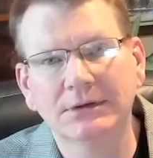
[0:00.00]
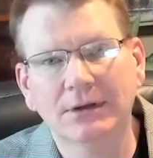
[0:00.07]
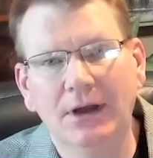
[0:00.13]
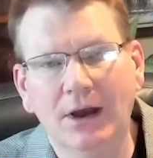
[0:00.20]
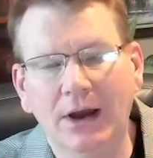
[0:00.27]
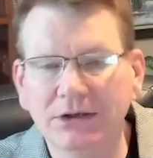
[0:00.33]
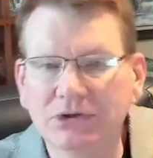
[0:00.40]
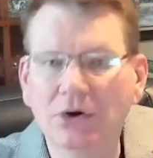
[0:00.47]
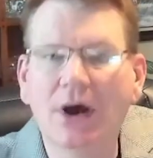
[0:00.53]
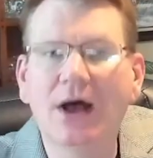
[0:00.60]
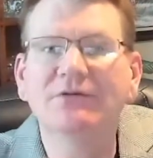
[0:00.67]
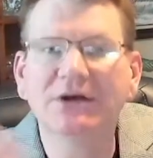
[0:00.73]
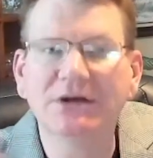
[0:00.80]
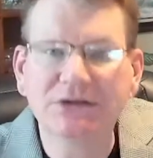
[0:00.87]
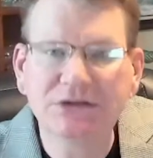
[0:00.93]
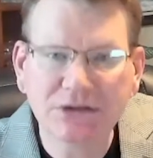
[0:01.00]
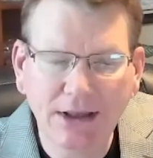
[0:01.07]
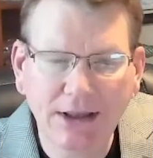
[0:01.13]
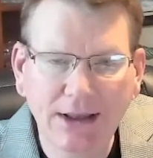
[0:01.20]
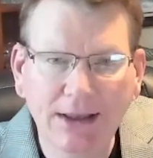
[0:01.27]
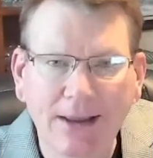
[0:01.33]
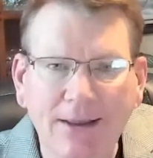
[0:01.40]
All right, so
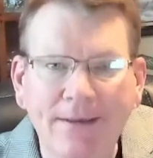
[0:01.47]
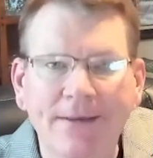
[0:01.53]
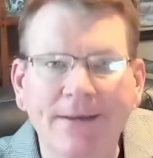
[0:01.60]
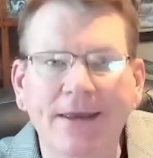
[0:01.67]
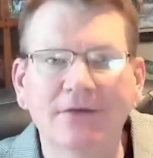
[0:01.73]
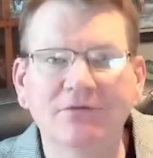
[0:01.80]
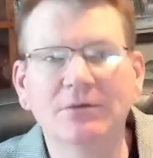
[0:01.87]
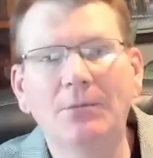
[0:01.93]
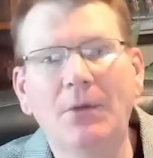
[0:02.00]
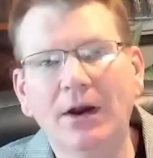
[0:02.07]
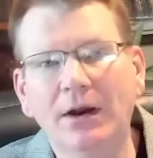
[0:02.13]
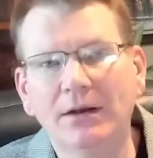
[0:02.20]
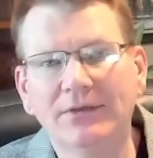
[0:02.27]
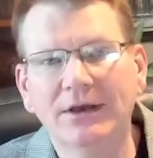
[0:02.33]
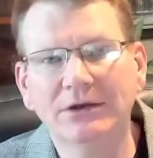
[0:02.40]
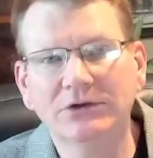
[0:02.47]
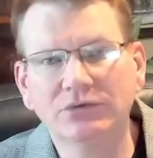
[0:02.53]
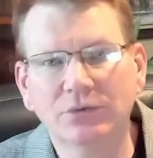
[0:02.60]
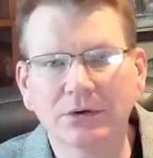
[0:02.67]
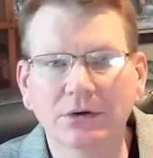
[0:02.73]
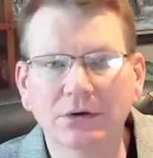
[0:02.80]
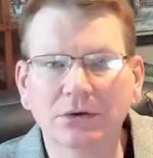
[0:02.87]
obviously, if the market thinks
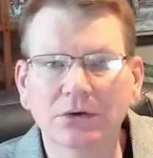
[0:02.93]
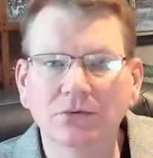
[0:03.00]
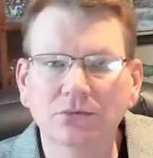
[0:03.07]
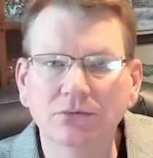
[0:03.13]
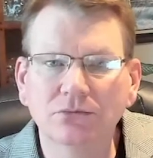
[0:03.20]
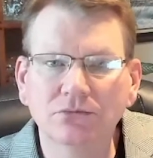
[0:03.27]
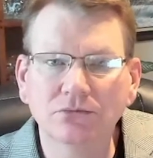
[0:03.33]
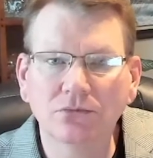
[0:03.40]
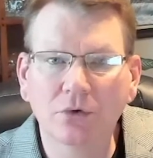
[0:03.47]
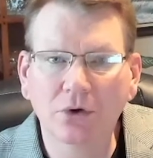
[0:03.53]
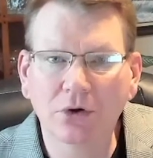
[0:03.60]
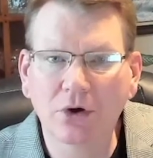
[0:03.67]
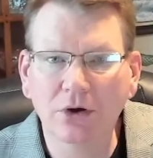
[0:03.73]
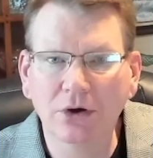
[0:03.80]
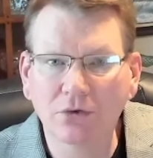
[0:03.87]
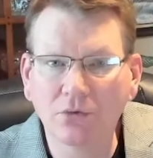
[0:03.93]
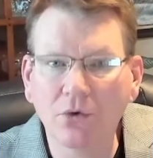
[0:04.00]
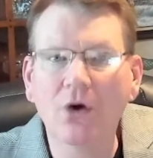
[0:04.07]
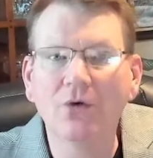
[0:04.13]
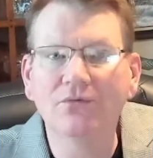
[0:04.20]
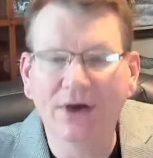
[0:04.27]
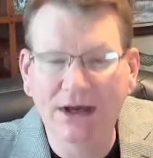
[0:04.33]
we're we're going to
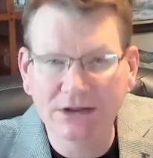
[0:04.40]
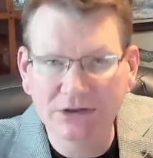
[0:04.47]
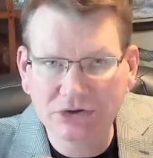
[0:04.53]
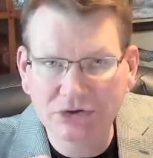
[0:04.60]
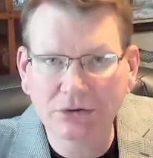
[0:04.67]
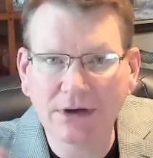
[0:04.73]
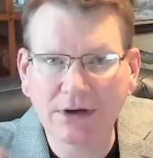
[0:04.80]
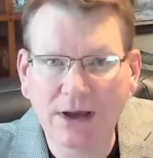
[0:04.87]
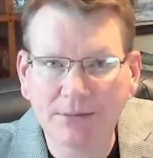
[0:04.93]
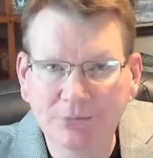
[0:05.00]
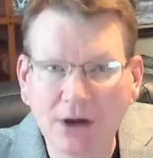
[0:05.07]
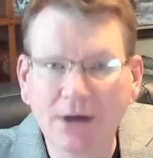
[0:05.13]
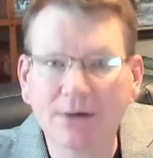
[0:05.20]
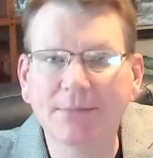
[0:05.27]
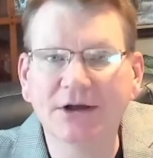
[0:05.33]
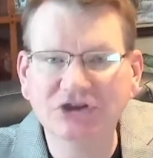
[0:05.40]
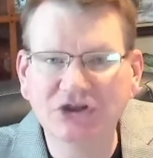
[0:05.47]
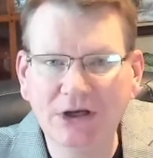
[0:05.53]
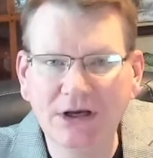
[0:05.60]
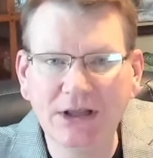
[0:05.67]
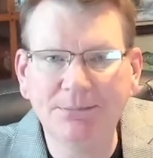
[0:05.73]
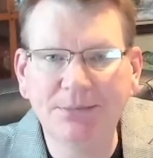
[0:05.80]
grow faster, now I'm talking about
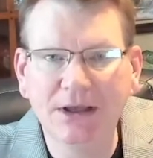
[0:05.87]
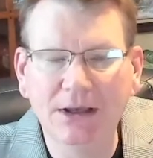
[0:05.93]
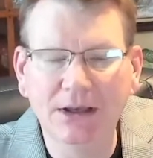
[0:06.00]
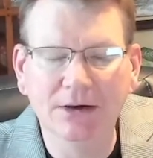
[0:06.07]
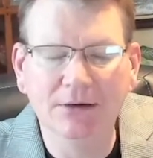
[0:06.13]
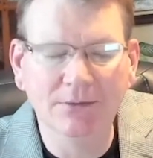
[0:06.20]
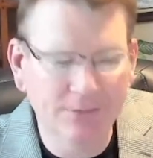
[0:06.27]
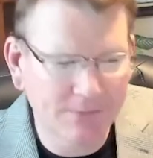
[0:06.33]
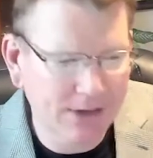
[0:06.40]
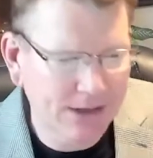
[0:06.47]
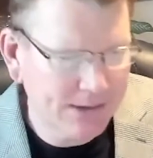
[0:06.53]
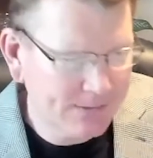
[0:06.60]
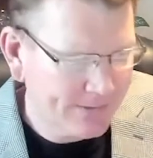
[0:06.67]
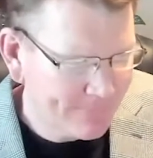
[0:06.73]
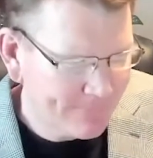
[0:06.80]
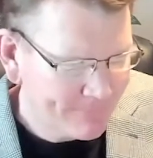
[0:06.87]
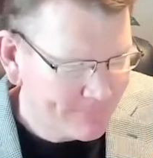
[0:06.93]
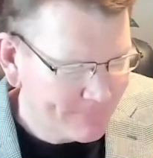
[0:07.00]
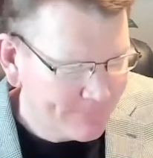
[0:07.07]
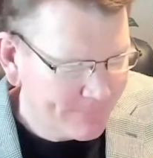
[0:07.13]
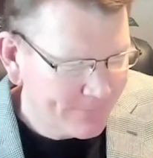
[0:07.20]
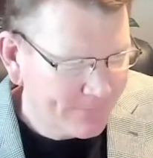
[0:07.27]
GDP here, right?
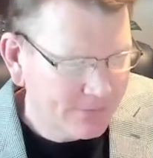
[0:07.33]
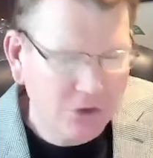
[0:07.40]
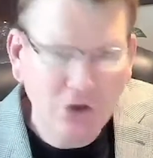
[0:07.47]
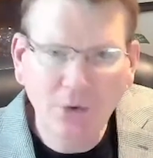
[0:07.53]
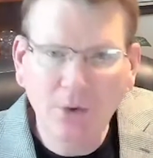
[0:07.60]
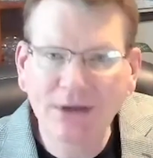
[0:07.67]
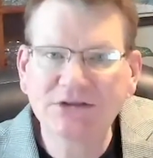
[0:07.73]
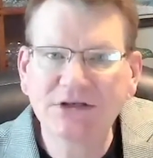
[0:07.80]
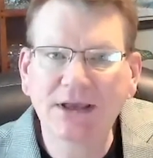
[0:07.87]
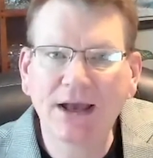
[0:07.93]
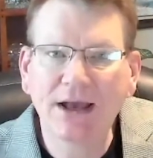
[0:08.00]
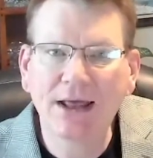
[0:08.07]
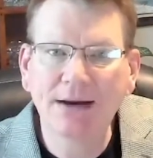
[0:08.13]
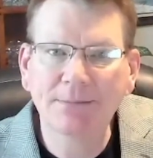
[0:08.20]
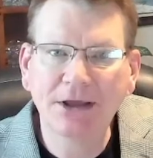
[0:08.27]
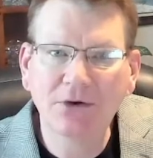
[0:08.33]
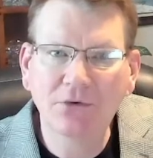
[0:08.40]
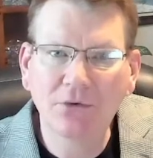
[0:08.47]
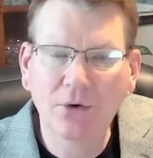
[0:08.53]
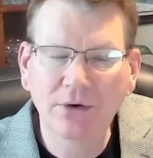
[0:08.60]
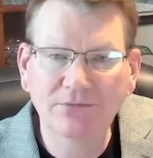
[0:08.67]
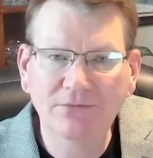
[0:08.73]
the U.S. economy
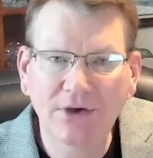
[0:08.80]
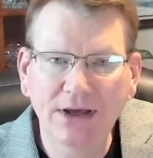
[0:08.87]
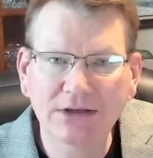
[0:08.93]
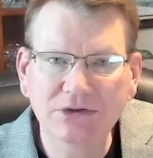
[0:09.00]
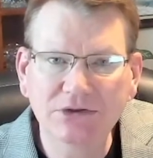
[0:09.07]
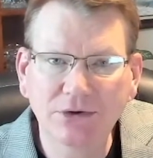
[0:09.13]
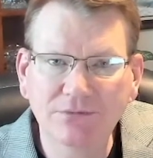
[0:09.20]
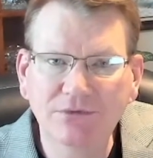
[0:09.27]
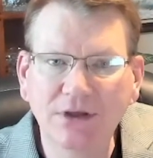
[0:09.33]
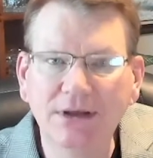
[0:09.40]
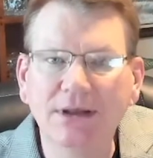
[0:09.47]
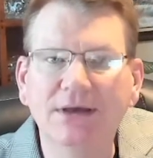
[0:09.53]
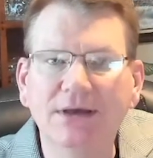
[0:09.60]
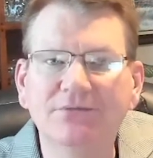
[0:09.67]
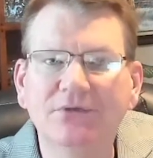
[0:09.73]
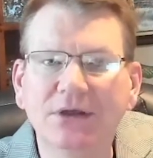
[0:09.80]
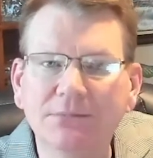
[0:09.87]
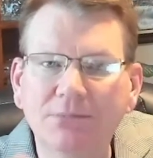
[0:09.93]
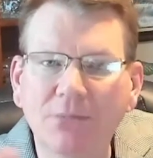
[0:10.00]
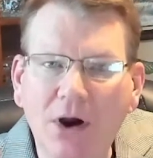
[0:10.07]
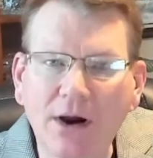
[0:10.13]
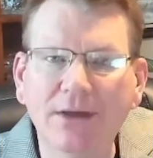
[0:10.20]
growing faster. If the if the
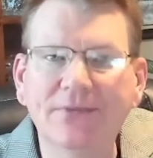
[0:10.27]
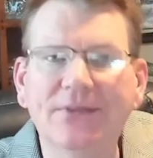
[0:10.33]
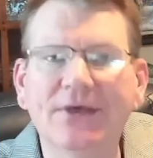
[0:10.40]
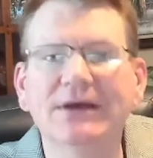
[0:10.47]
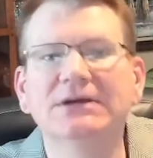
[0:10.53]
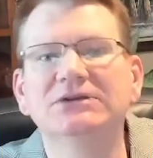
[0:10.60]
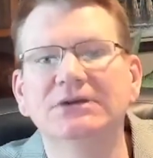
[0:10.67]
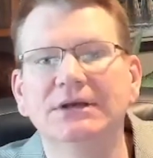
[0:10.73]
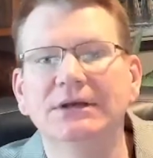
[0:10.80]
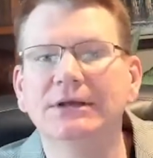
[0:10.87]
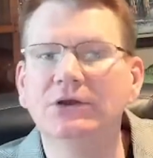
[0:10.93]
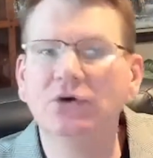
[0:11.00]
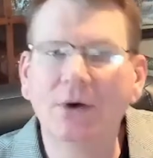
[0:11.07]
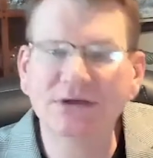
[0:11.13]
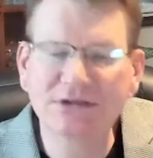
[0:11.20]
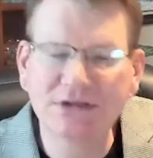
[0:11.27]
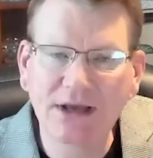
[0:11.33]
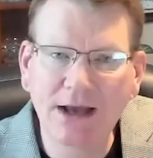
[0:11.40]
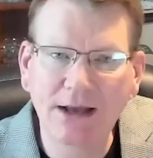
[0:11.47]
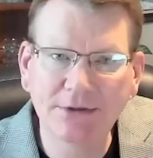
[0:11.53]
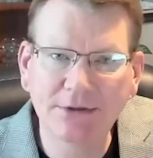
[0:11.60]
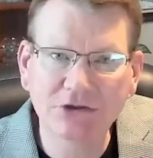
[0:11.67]
market thinks the U.S.
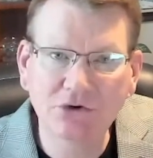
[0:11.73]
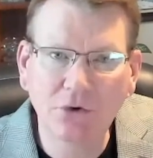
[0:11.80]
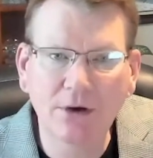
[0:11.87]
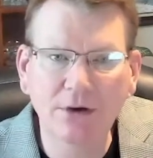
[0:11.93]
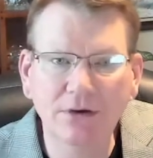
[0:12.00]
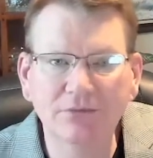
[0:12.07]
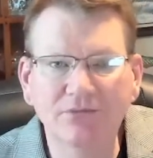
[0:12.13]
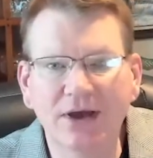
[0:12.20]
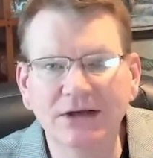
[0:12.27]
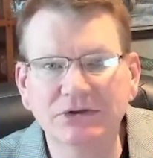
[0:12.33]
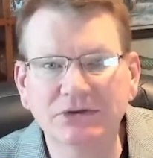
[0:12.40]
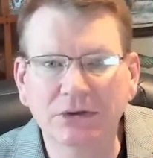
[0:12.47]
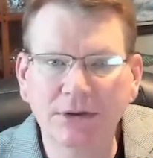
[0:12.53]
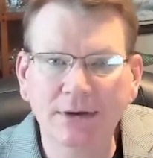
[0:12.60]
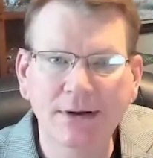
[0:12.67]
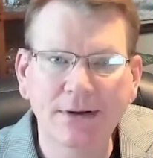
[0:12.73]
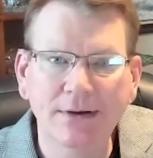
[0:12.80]
economy is growing faster,